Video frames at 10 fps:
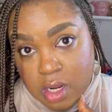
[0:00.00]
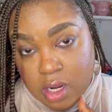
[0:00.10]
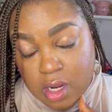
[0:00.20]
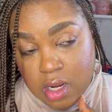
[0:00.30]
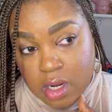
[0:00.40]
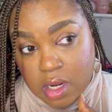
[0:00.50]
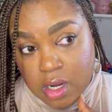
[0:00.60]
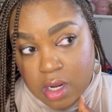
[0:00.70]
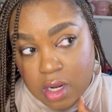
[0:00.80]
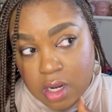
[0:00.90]

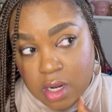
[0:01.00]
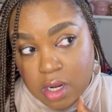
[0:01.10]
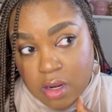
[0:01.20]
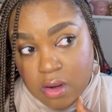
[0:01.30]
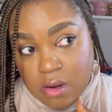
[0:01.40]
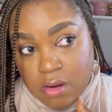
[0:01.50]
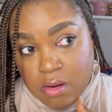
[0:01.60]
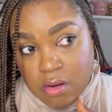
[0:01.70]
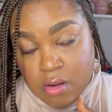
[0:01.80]
Nobody speaks.